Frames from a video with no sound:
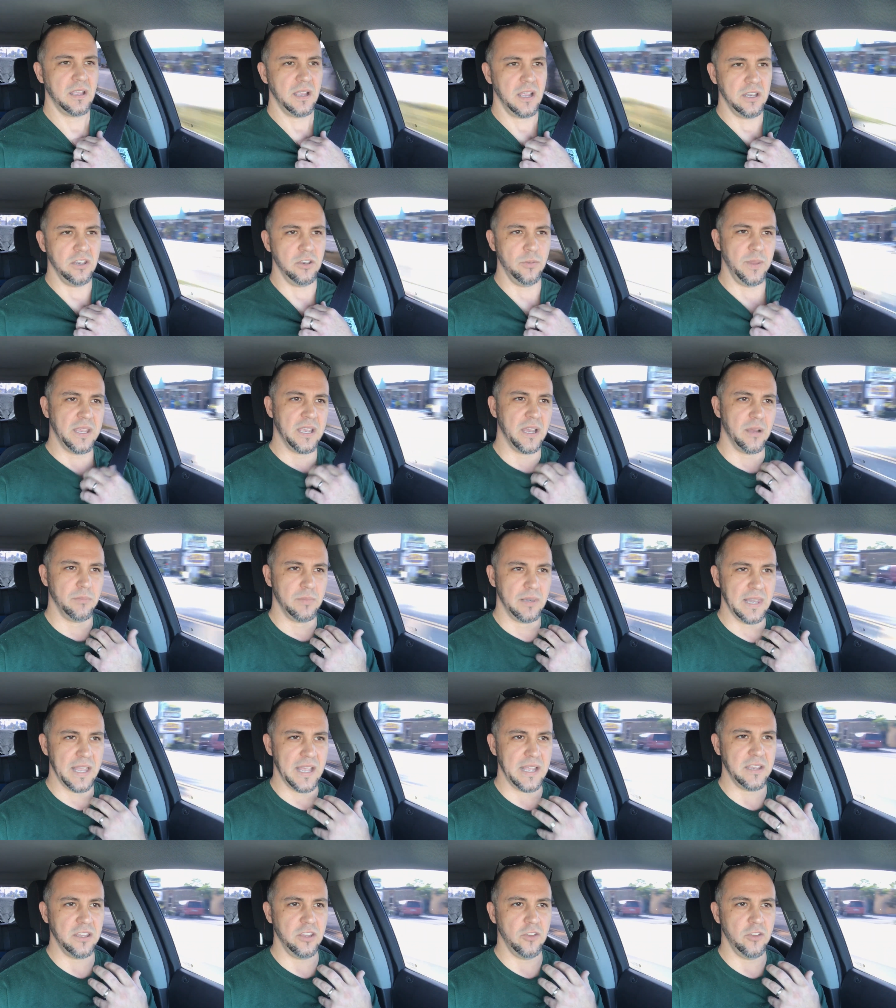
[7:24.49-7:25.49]
and you
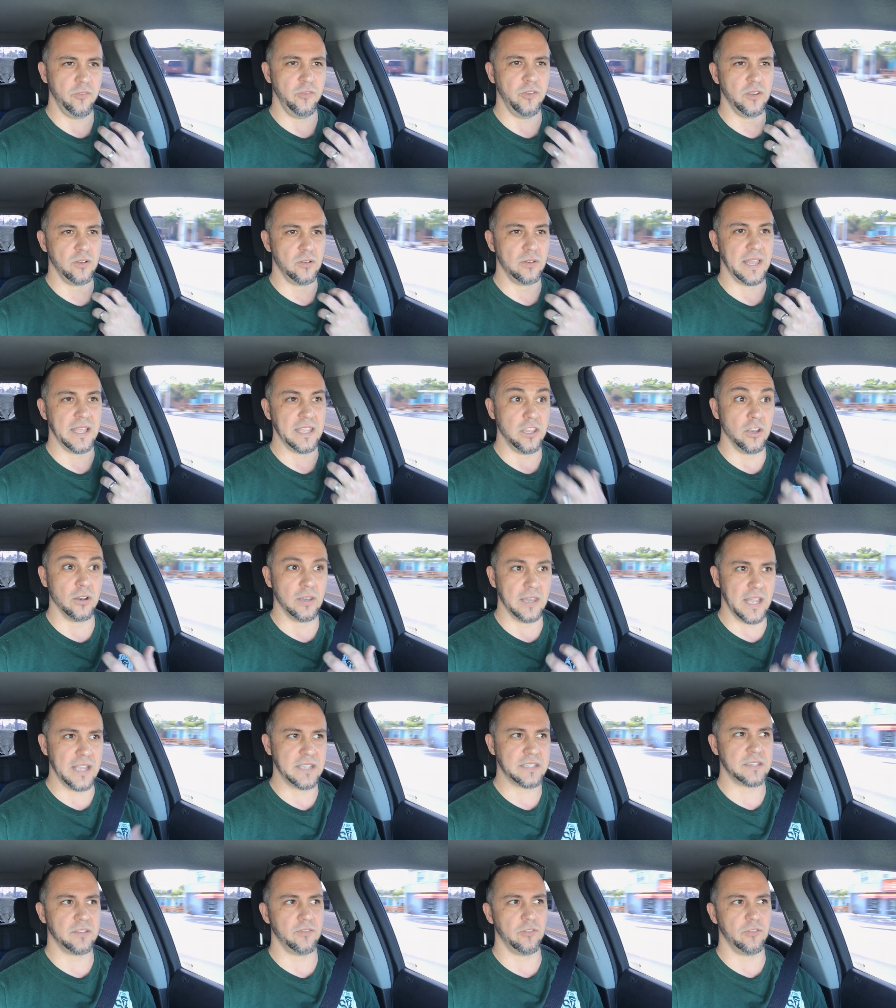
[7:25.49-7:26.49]
you feel like you're
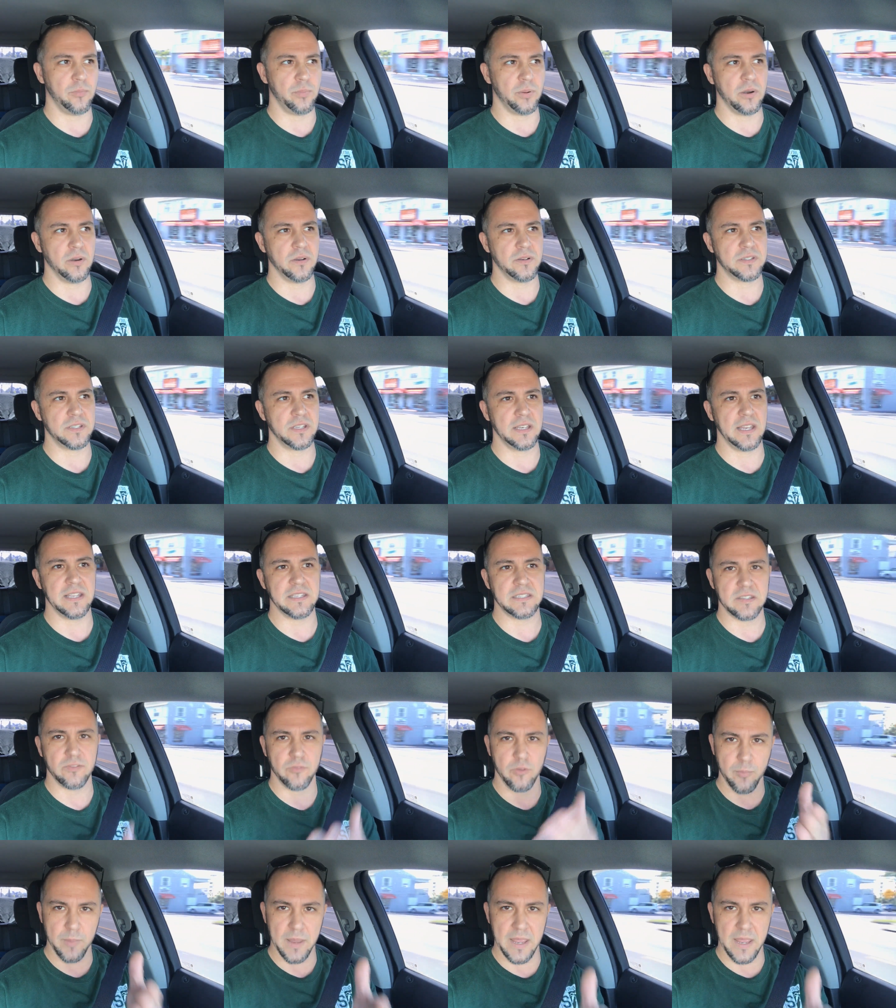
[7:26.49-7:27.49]
less of a person,
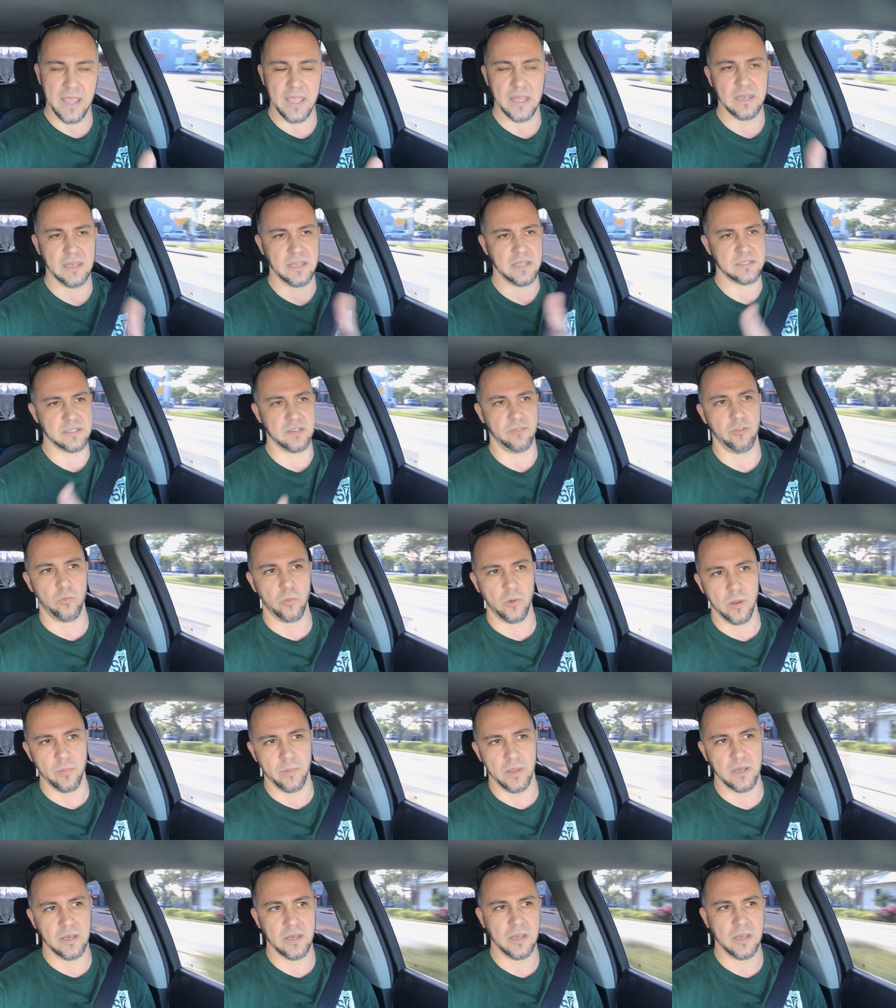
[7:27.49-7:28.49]
less of a man, less of a
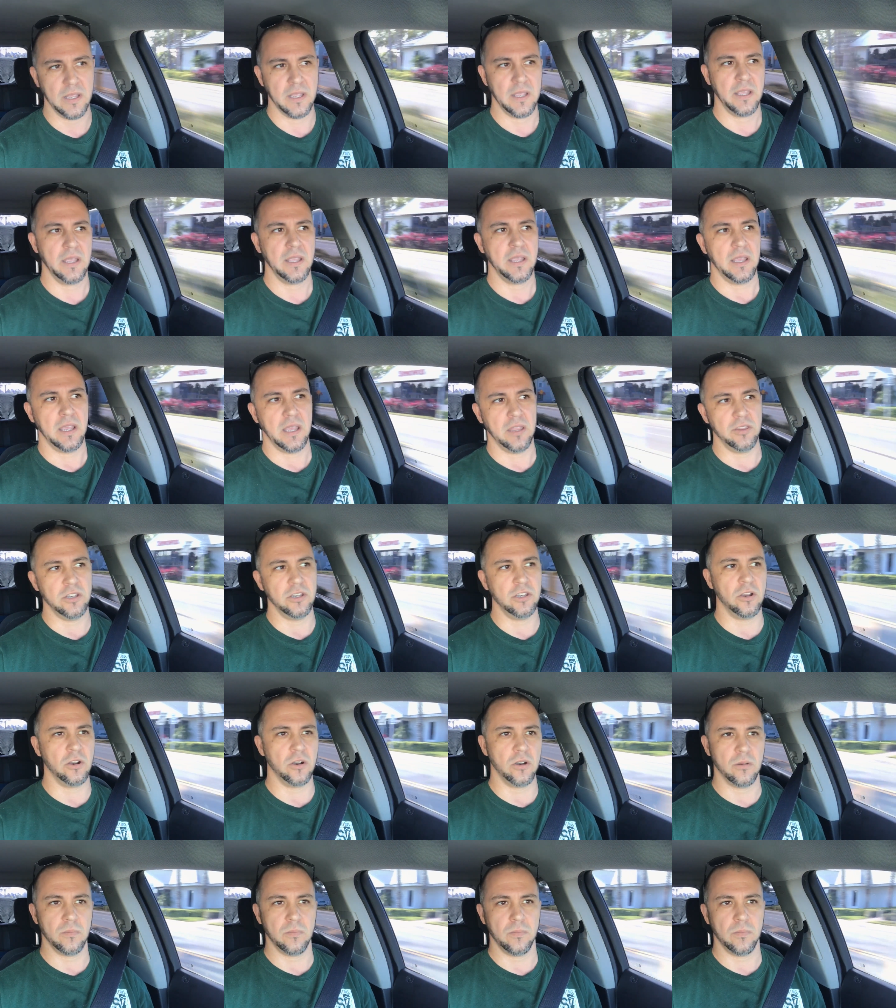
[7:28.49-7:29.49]
woman, and then
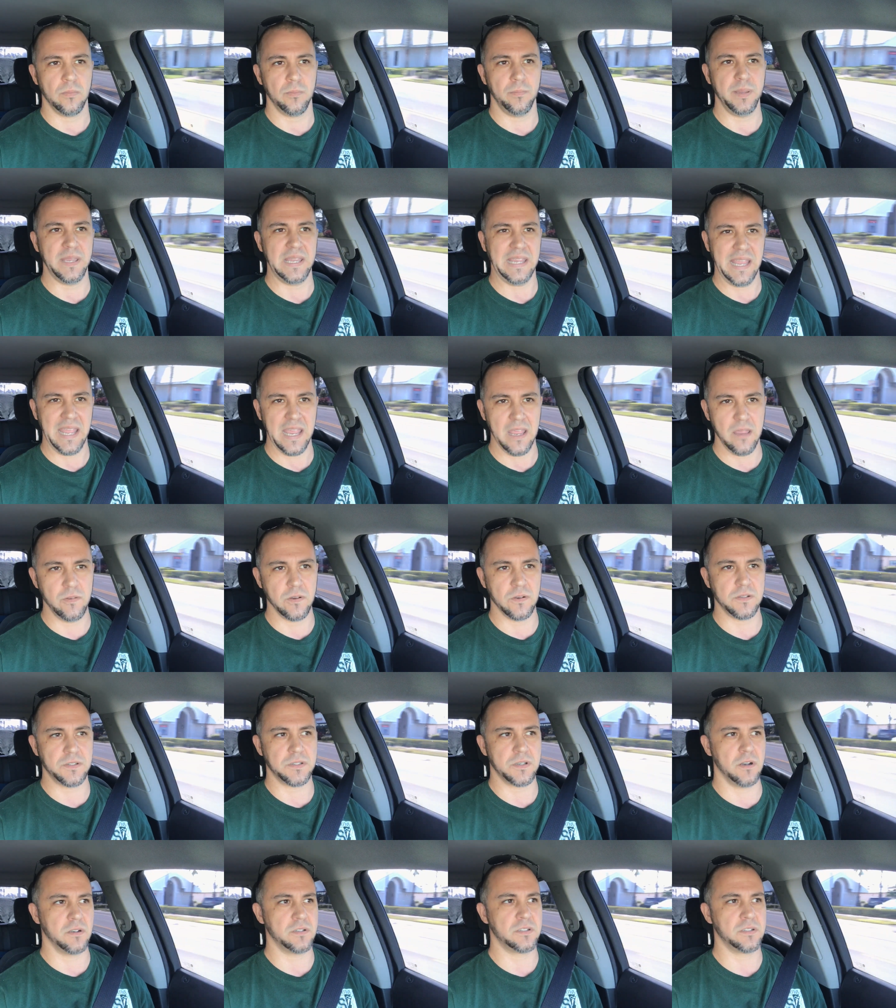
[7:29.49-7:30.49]
your
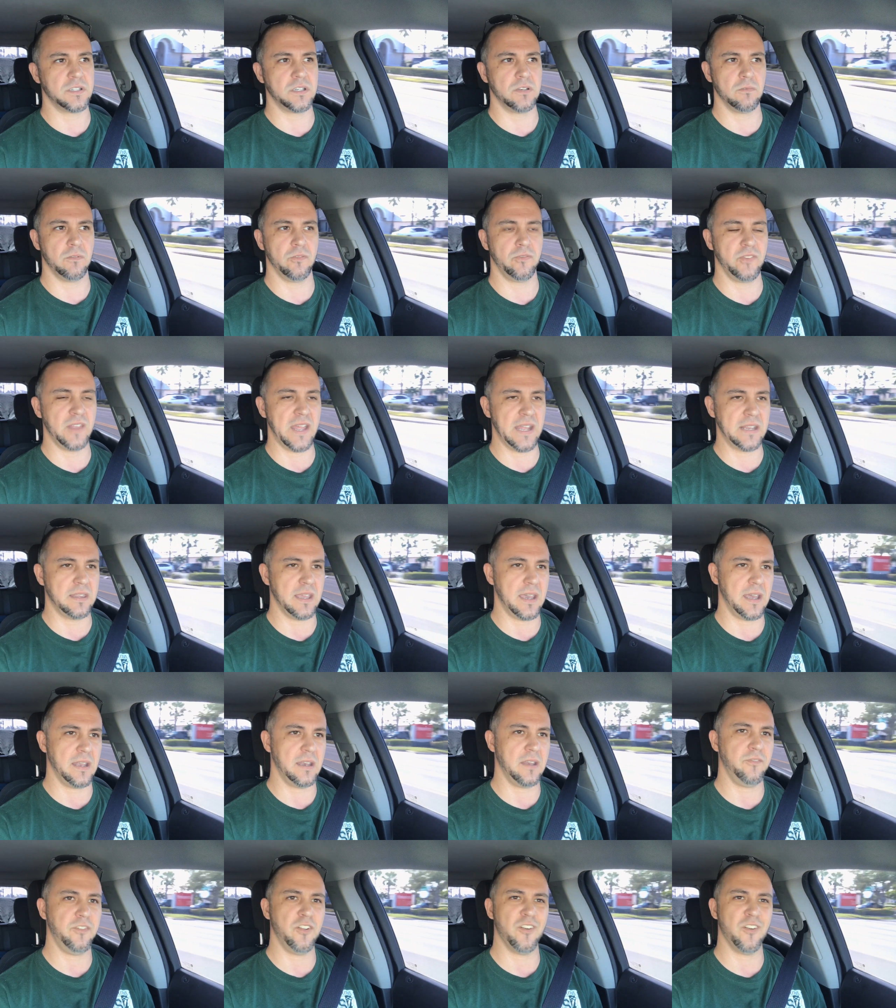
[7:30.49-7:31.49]
behavior starts to reflect
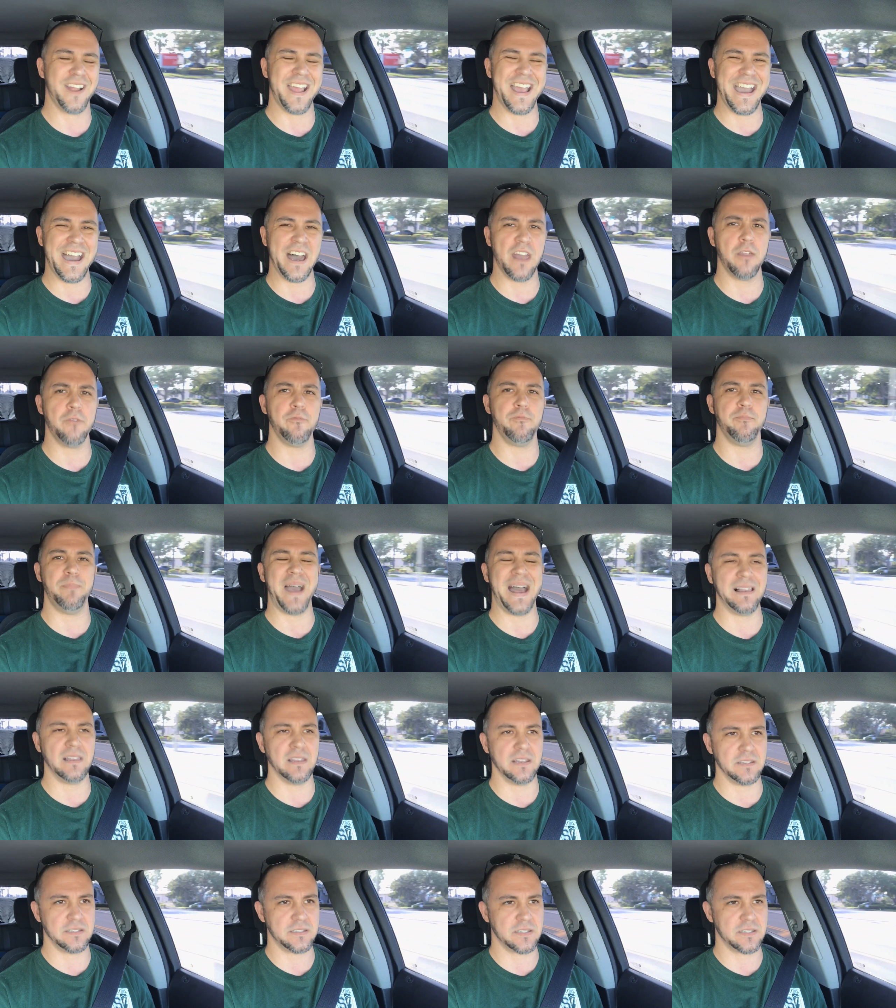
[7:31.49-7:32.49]
that if you're out of
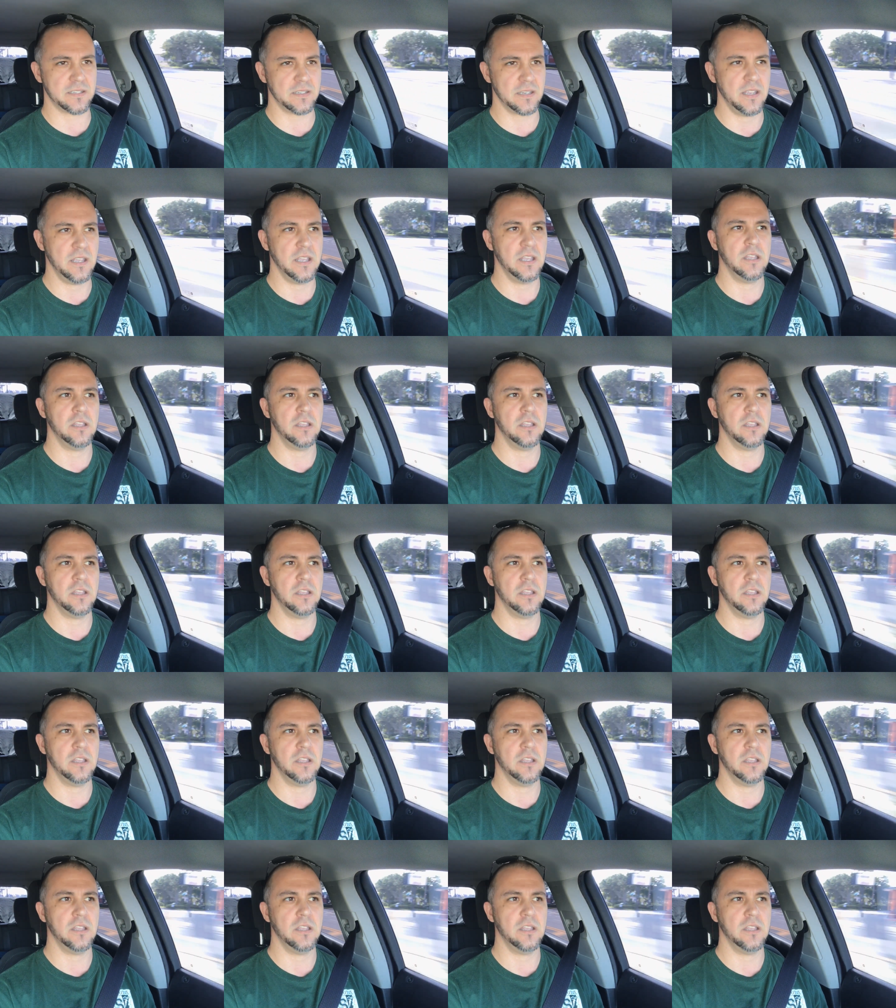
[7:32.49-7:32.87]
balance.